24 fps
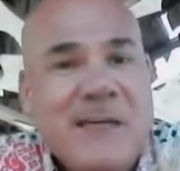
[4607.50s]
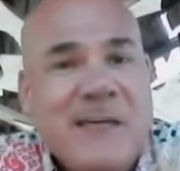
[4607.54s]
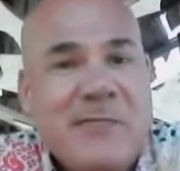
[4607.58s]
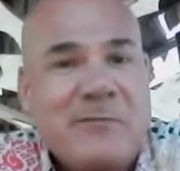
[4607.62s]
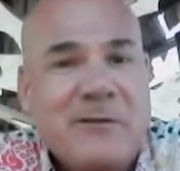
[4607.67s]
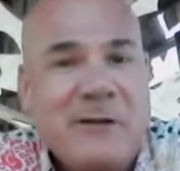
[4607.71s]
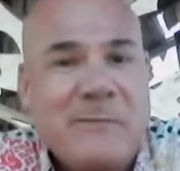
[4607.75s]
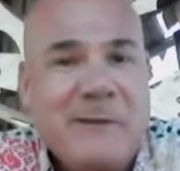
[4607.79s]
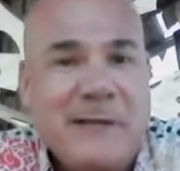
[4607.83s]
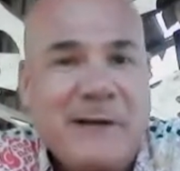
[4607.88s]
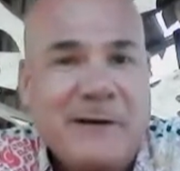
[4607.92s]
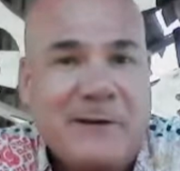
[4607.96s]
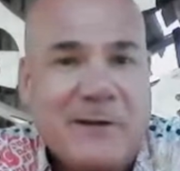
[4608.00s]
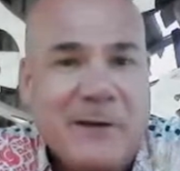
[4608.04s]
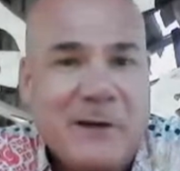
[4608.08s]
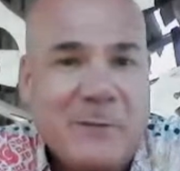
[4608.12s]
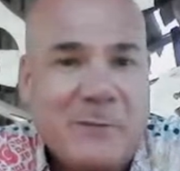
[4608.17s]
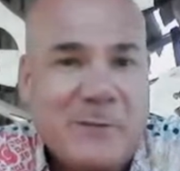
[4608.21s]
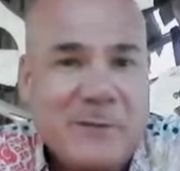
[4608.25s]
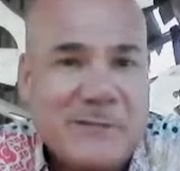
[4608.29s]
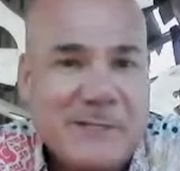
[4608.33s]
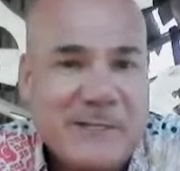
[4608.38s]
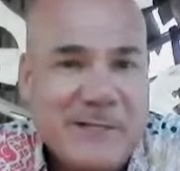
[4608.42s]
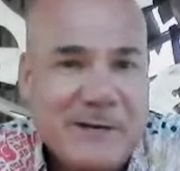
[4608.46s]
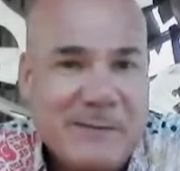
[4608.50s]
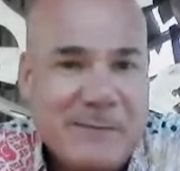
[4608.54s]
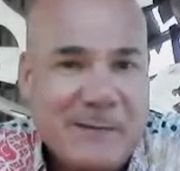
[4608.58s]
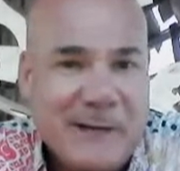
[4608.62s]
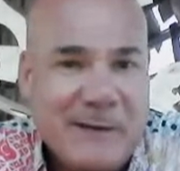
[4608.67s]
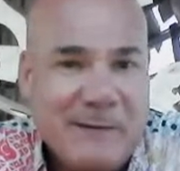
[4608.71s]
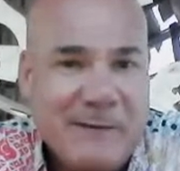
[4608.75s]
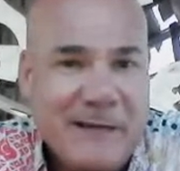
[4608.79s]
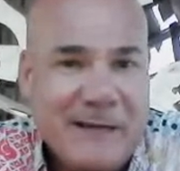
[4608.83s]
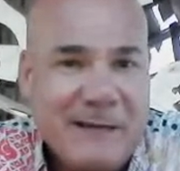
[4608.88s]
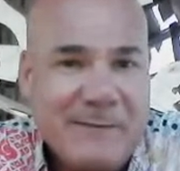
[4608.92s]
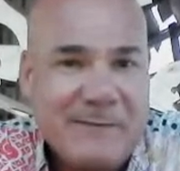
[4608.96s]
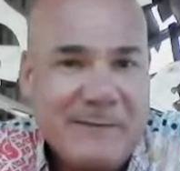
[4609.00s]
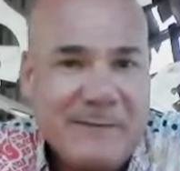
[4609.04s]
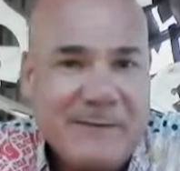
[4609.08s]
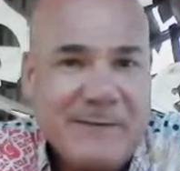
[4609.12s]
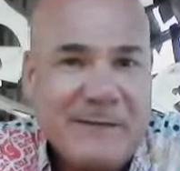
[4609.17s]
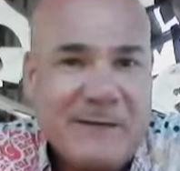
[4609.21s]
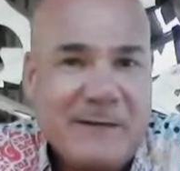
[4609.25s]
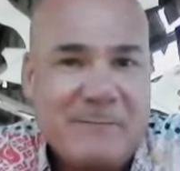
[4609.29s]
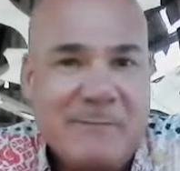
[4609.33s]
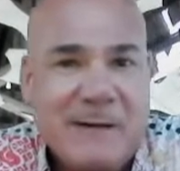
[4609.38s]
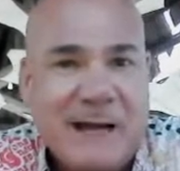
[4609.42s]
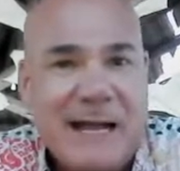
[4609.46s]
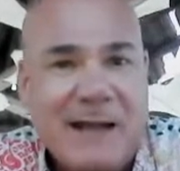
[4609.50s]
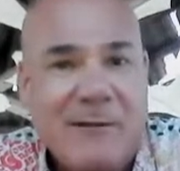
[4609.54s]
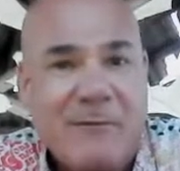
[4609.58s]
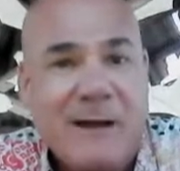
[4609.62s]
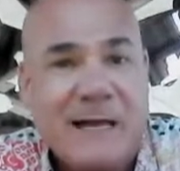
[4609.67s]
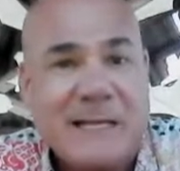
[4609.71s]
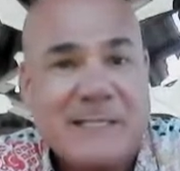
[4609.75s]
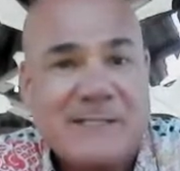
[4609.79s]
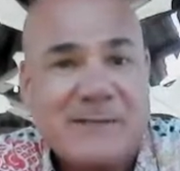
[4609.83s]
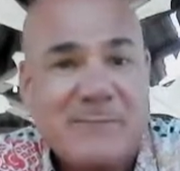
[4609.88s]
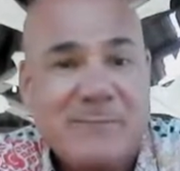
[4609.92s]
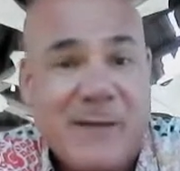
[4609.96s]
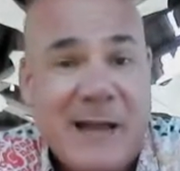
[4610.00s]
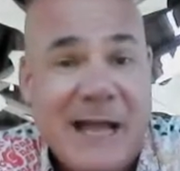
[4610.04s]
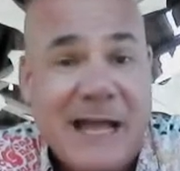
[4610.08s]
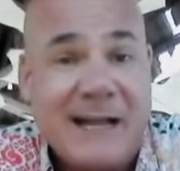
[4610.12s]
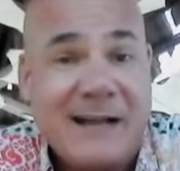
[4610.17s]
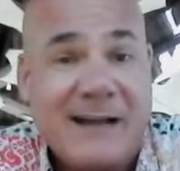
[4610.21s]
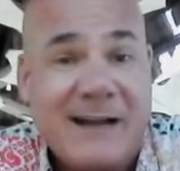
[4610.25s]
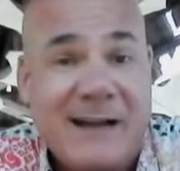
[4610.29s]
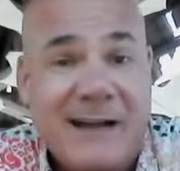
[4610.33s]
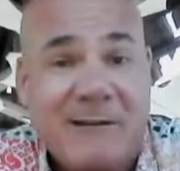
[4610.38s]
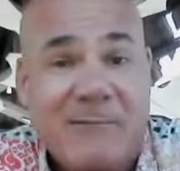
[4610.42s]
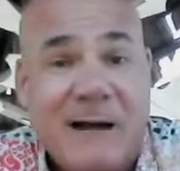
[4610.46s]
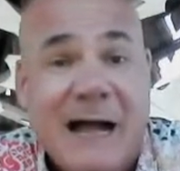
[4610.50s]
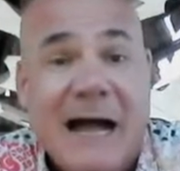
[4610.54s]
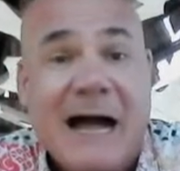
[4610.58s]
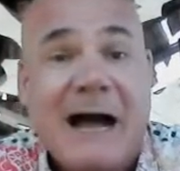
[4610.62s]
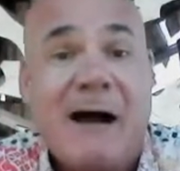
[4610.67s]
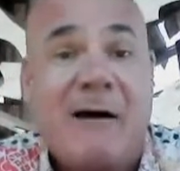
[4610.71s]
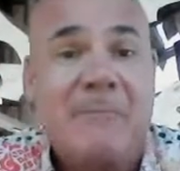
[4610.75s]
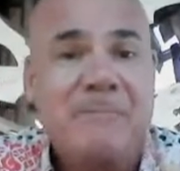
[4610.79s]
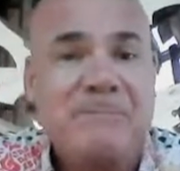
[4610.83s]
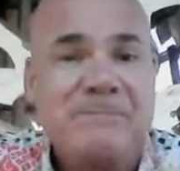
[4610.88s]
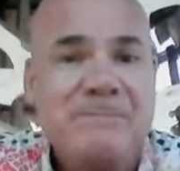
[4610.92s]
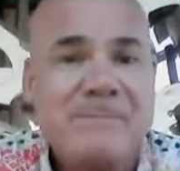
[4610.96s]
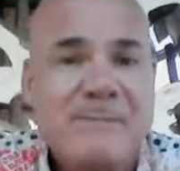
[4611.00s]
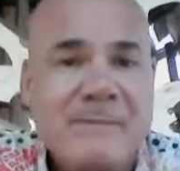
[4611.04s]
3 meter cobras near my west of Bangkok. Wow.